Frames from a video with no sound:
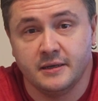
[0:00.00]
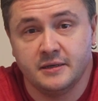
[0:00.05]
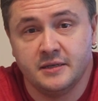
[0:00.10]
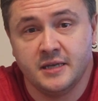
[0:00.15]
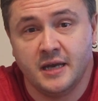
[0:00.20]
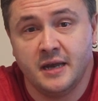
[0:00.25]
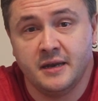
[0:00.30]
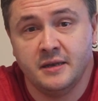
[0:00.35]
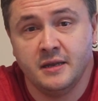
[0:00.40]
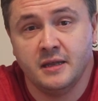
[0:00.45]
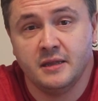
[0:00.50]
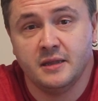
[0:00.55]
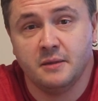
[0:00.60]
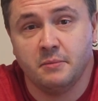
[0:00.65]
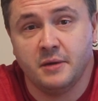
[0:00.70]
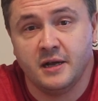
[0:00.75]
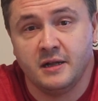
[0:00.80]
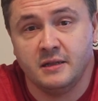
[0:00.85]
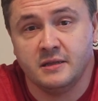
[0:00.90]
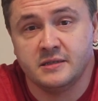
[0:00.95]
tightening the
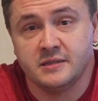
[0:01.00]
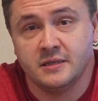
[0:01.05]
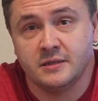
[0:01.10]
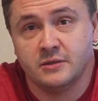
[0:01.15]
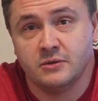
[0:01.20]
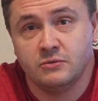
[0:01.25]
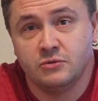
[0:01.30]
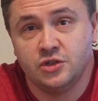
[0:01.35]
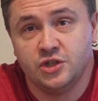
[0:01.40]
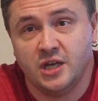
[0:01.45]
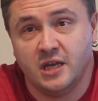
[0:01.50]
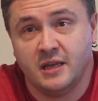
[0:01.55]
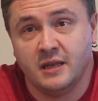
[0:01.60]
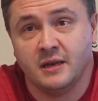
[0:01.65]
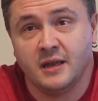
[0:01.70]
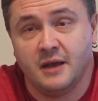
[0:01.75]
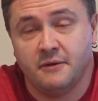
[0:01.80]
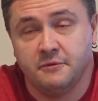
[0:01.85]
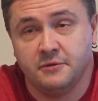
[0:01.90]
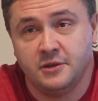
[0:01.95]
belts and
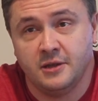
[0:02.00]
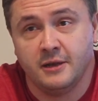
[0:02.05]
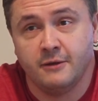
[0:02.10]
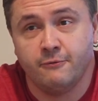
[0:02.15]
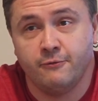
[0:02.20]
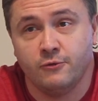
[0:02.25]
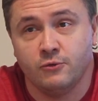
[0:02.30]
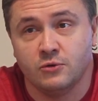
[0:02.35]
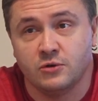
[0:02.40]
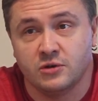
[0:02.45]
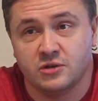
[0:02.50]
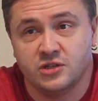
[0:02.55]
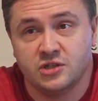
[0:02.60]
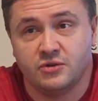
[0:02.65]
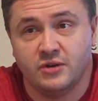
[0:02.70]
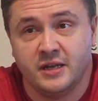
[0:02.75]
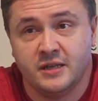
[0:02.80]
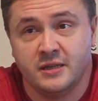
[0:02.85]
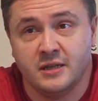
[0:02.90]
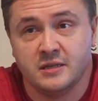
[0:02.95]
checking everything for
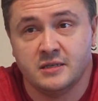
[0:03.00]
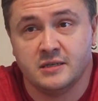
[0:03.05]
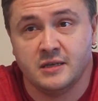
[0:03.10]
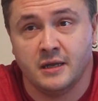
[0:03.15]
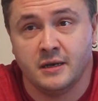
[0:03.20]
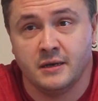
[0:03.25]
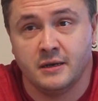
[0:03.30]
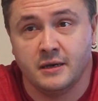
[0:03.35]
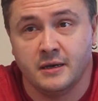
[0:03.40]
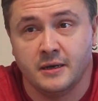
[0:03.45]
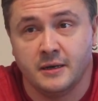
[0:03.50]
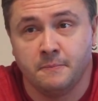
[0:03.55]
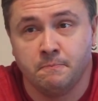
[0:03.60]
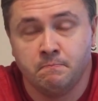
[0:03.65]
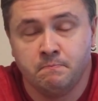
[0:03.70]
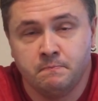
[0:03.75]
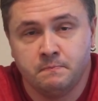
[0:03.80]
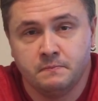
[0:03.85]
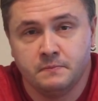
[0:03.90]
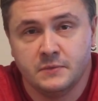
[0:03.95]
straightness and
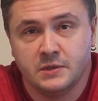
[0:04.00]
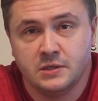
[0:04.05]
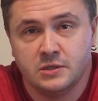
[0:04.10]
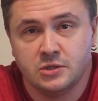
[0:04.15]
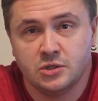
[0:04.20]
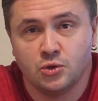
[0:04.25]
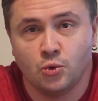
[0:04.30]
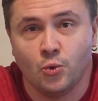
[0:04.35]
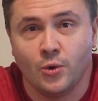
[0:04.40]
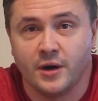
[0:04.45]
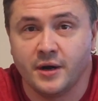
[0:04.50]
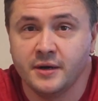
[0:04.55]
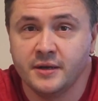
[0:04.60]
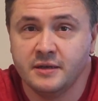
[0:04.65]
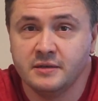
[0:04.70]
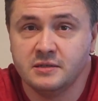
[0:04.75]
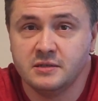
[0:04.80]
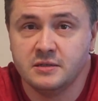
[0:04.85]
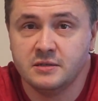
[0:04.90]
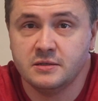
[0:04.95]

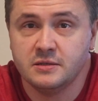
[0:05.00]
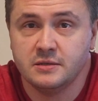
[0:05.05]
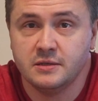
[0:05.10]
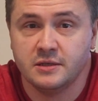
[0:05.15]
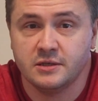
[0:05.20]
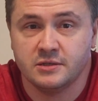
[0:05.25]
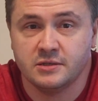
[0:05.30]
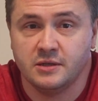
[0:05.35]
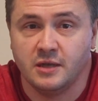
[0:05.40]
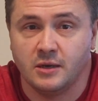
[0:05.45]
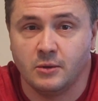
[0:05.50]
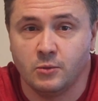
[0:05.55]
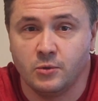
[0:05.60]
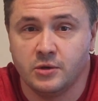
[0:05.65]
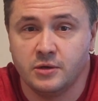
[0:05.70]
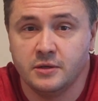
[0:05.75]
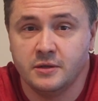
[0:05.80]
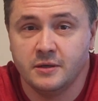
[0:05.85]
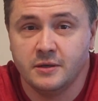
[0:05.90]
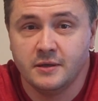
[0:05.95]
squareness, is that a
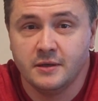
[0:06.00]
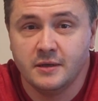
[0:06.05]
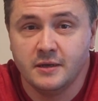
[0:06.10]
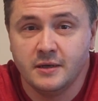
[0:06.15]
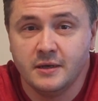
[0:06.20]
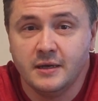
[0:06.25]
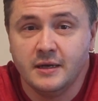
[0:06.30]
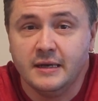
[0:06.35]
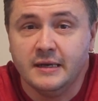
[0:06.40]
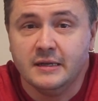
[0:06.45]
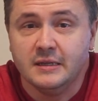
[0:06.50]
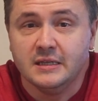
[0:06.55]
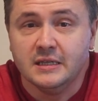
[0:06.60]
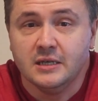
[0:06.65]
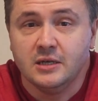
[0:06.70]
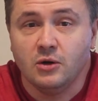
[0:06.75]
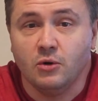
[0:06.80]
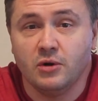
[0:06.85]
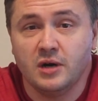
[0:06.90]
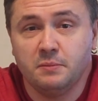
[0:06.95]
word?
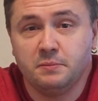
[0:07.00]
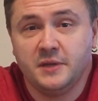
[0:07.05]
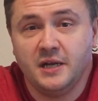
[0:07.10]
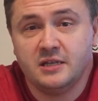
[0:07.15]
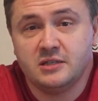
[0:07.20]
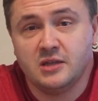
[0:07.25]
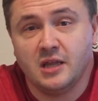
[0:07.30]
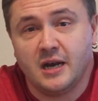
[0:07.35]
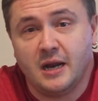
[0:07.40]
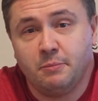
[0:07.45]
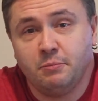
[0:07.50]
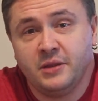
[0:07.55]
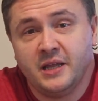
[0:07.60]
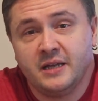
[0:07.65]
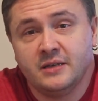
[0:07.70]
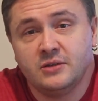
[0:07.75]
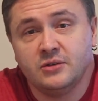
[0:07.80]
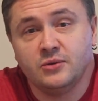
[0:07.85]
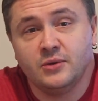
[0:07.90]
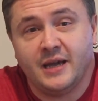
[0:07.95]
Or updates that I
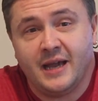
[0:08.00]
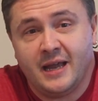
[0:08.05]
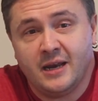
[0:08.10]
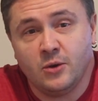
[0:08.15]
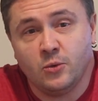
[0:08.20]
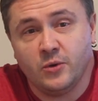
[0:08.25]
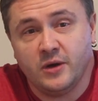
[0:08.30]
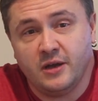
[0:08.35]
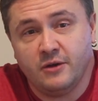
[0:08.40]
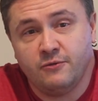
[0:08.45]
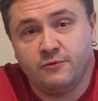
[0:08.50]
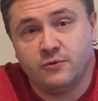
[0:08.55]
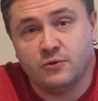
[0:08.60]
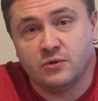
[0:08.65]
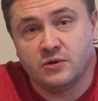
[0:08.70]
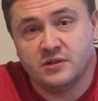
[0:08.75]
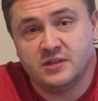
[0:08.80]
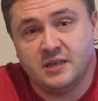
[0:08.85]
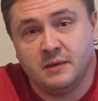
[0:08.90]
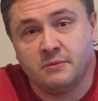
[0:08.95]
plan to do anyway
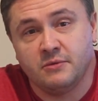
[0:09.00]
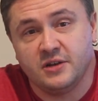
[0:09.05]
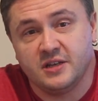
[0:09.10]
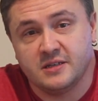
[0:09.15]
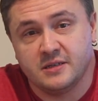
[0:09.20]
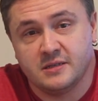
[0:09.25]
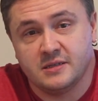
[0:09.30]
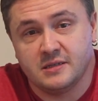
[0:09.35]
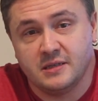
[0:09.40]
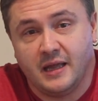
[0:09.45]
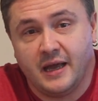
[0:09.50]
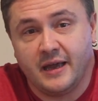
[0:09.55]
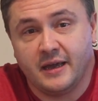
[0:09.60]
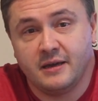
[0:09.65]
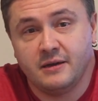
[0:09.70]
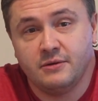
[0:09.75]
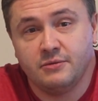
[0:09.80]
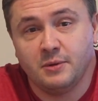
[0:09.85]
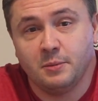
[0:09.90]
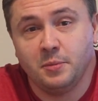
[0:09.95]
for some reasons,
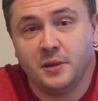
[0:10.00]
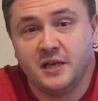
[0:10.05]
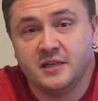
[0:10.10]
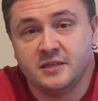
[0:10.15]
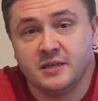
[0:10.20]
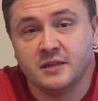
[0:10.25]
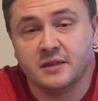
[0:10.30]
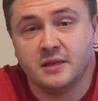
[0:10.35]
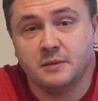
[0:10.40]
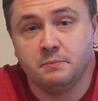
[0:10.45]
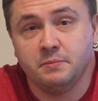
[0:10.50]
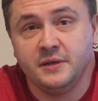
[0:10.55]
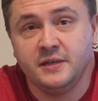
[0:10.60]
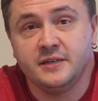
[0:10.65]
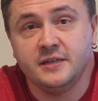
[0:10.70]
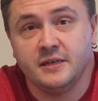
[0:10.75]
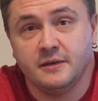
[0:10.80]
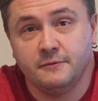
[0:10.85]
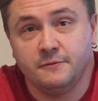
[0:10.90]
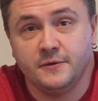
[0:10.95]
like replacing the
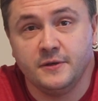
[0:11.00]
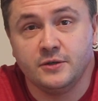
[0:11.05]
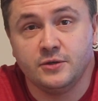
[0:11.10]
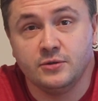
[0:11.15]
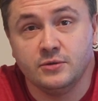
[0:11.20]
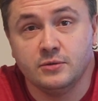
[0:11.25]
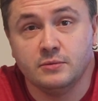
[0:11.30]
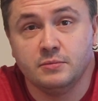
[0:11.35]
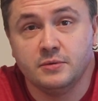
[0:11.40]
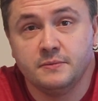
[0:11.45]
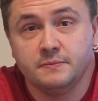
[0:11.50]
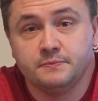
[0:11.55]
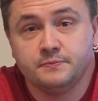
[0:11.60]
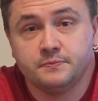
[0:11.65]
PTFE tube.